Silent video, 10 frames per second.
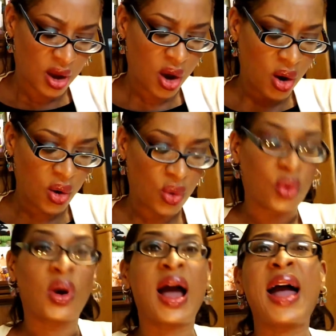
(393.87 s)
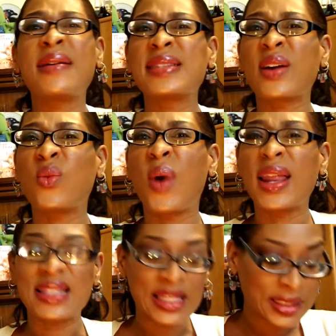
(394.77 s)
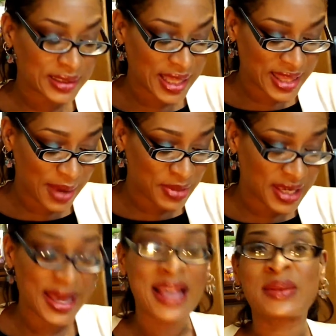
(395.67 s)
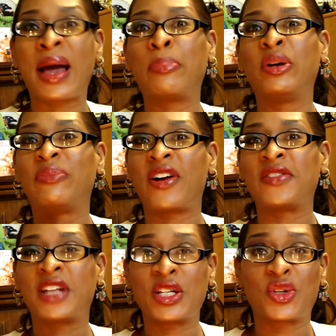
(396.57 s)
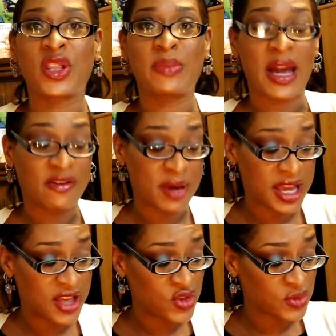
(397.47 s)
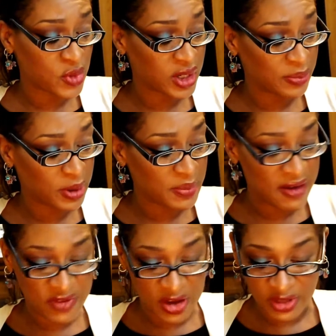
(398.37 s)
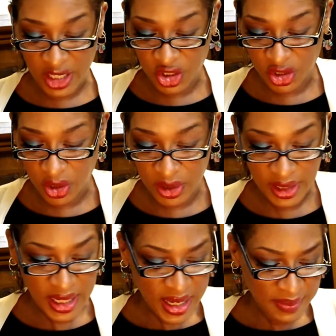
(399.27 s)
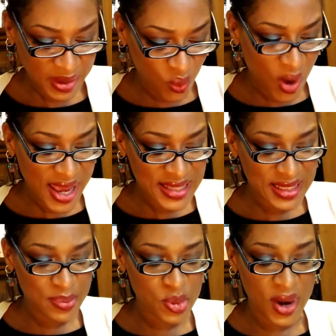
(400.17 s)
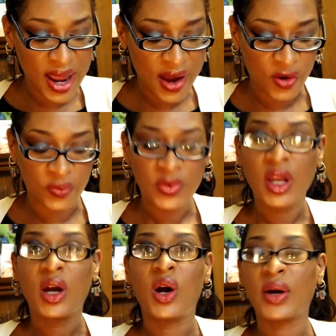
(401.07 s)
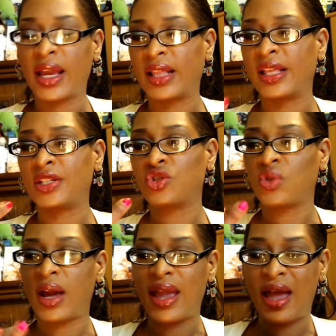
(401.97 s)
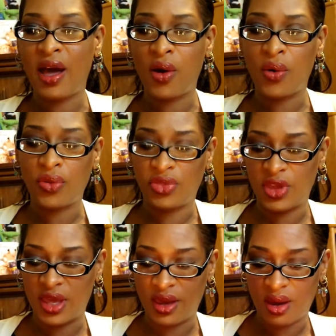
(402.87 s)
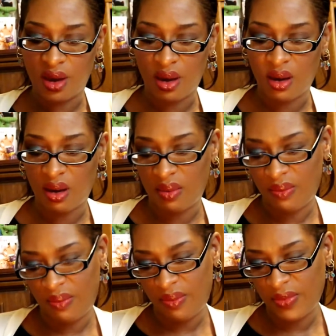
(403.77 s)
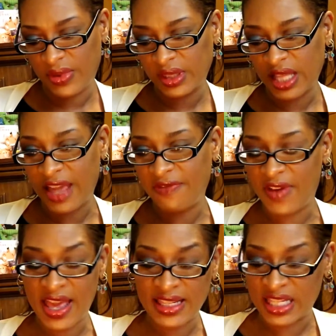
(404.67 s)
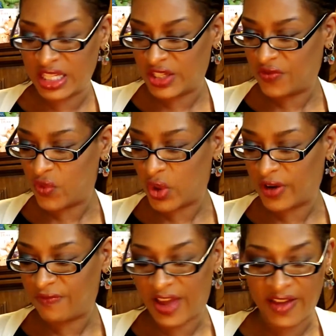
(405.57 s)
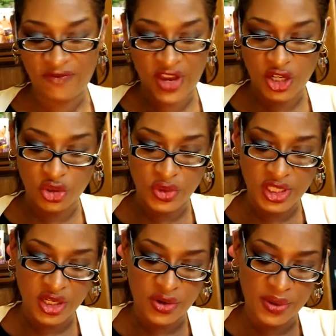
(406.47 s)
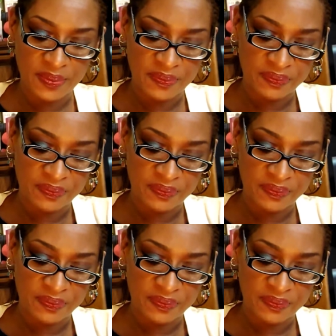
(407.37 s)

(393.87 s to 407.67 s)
Oh! I was like, why does it look like that? Because I put foundation on the back of my hand this morning to put my foundation on. I'm like, why is it brown? Okay, let's try out the Life Essence Fortified Facial Serum.